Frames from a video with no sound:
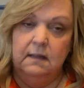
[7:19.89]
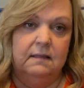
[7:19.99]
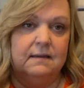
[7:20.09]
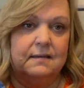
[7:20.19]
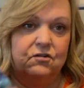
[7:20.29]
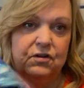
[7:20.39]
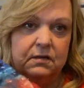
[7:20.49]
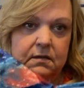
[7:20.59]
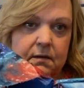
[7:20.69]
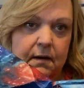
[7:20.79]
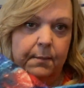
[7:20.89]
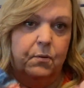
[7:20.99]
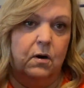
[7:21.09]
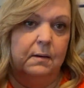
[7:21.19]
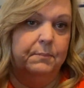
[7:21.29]
This is just a
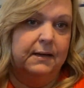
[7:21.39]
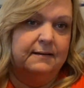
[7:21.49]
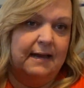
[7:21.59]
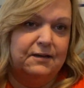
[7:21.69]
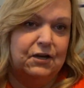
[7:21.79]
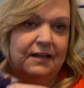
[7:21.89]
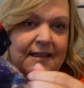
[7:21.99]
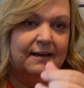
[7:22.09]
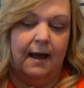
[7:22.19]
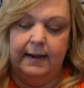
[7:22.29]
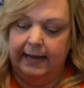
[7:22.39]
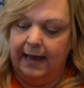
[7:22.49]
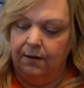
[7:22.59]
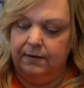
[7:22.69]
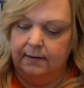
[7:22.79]
part because I took the lining
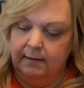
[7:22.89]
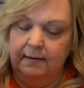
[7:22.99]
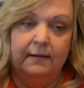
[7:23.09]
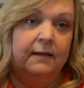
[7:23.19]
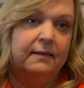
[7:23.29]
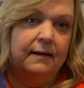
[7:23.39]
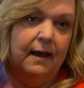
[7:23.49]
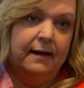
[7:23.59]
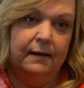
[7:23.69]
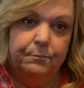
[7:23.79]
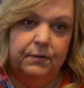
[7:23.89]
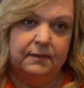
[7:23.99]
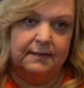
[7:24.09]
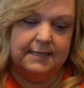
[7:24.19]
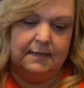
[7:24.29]
out and the lining put
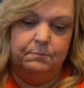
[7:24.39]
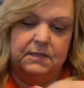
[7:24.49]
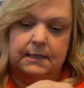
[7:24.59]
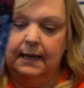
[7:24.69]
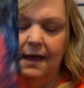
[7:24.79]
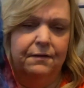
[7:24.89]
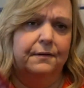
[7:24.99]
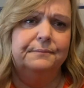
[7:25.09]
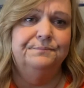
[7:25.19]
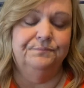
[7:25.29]
the seams together.